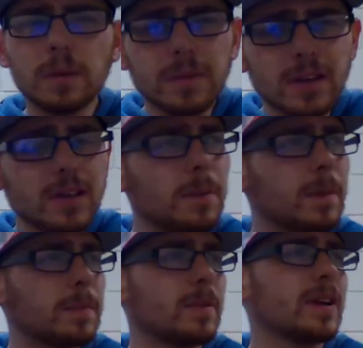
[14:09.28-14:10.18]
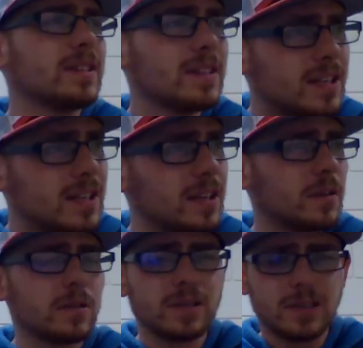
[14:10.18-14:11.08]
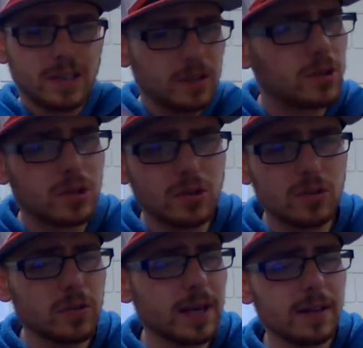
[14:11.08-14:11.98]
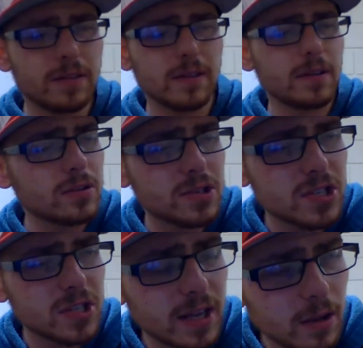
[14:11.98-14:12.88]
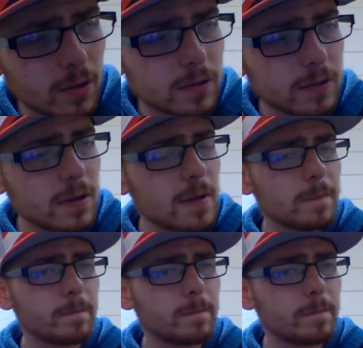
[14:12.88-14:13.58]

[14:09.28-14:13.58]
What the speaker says: Then you had people like Nikhil. Nikhil couldn't do anything, couldn't stay healthy,